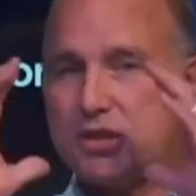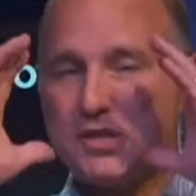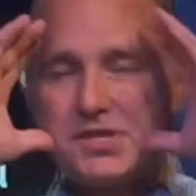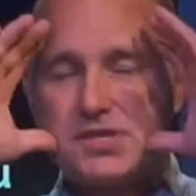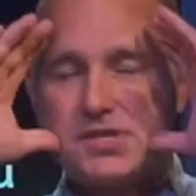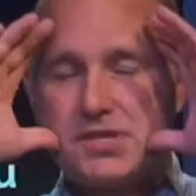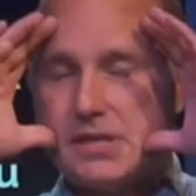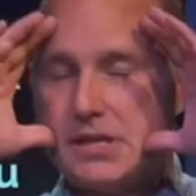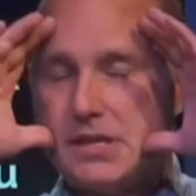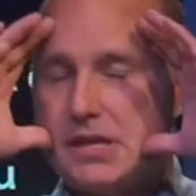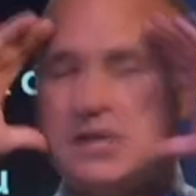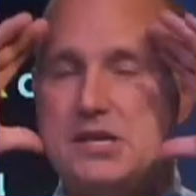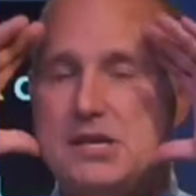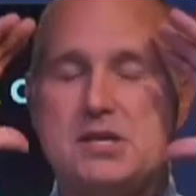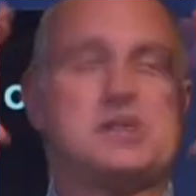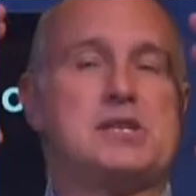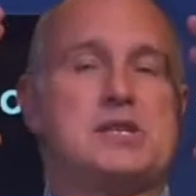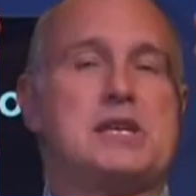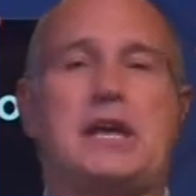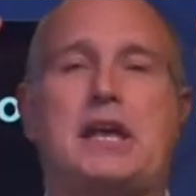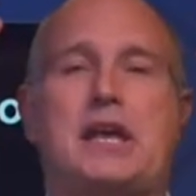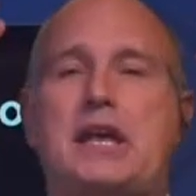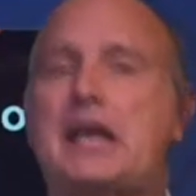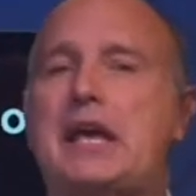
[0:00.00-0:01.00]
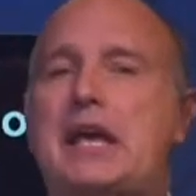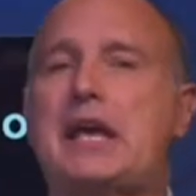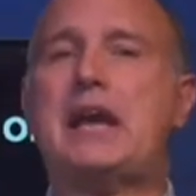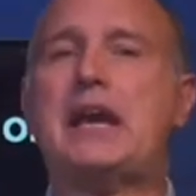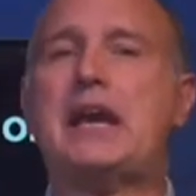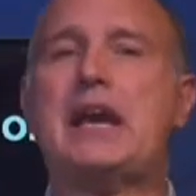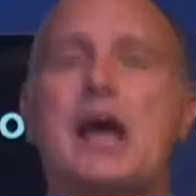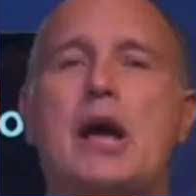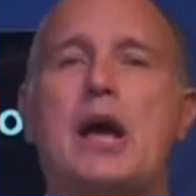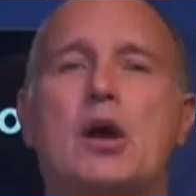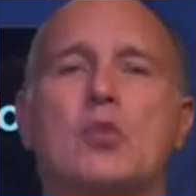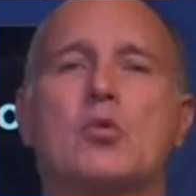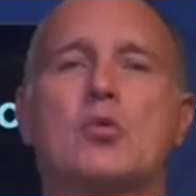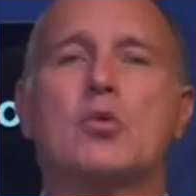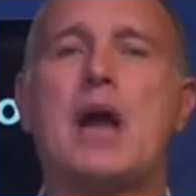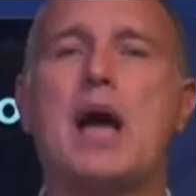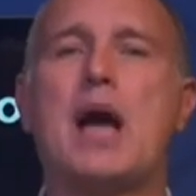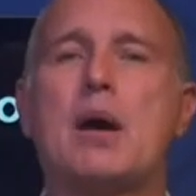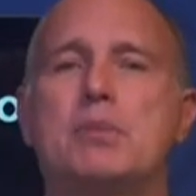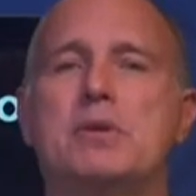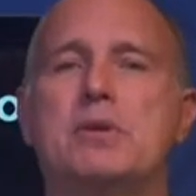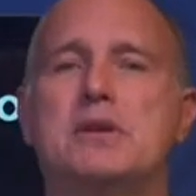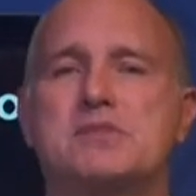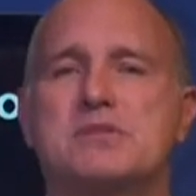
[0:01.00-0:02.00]
just, he cannot
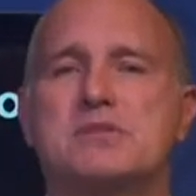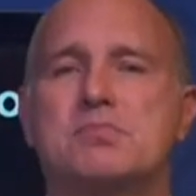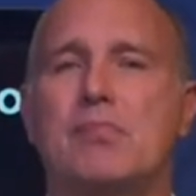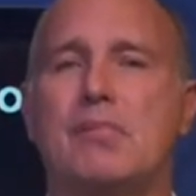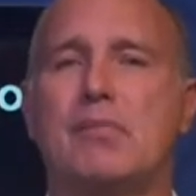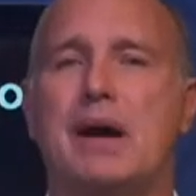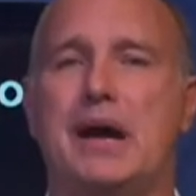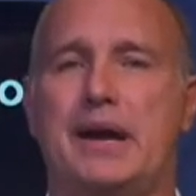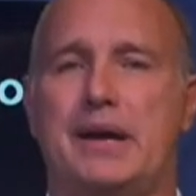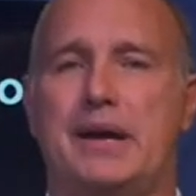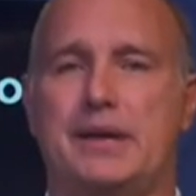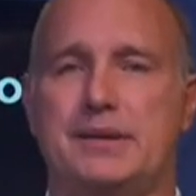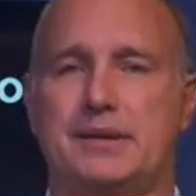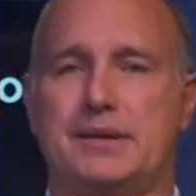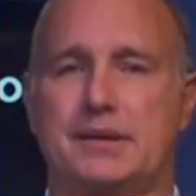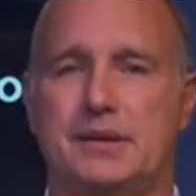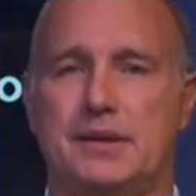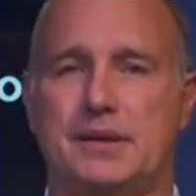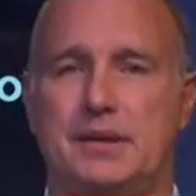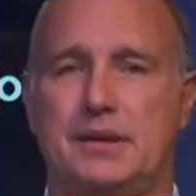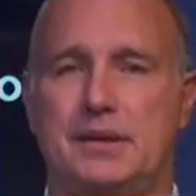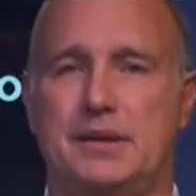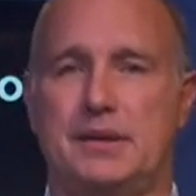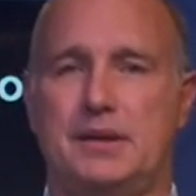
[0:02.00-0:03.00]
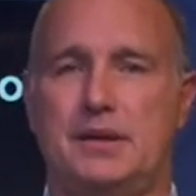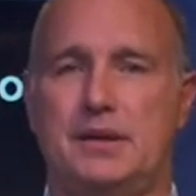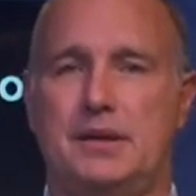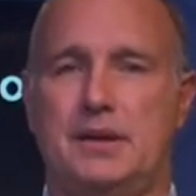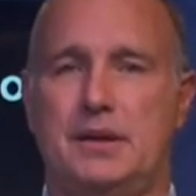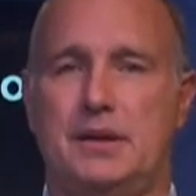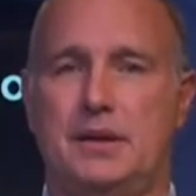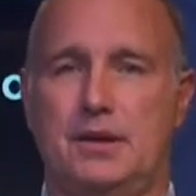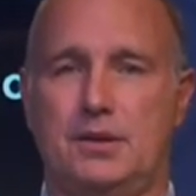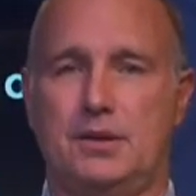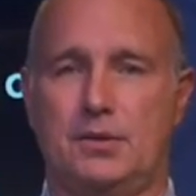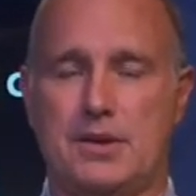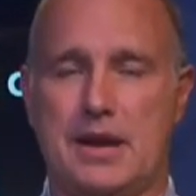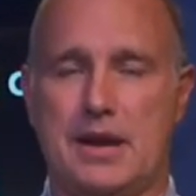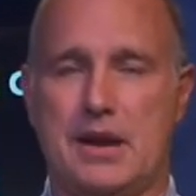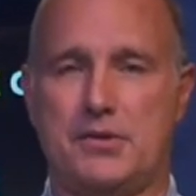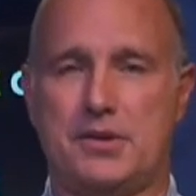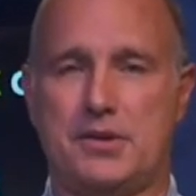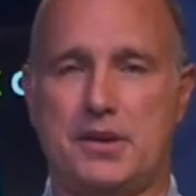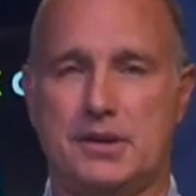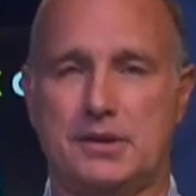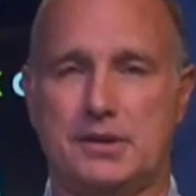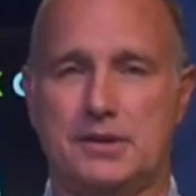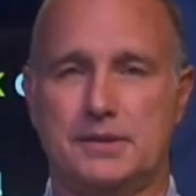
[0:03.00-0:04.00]
wrap his mind
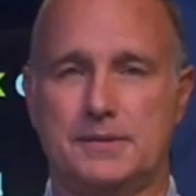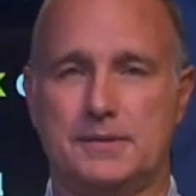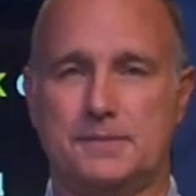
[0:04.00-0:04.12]
around it.